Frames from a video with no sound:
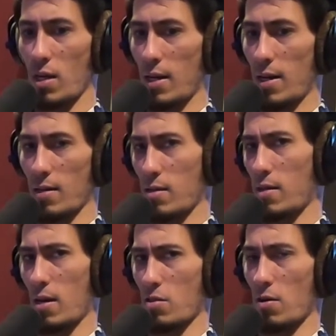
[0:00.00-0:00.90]
that it has a
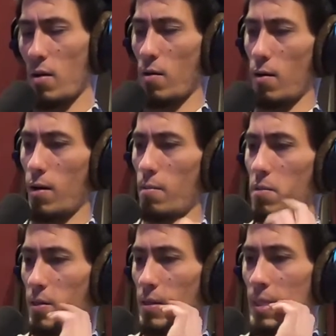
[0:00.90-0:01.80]
saturator on it,
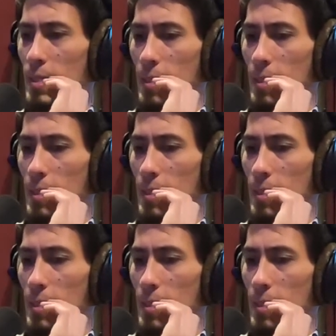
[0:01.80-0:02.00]
but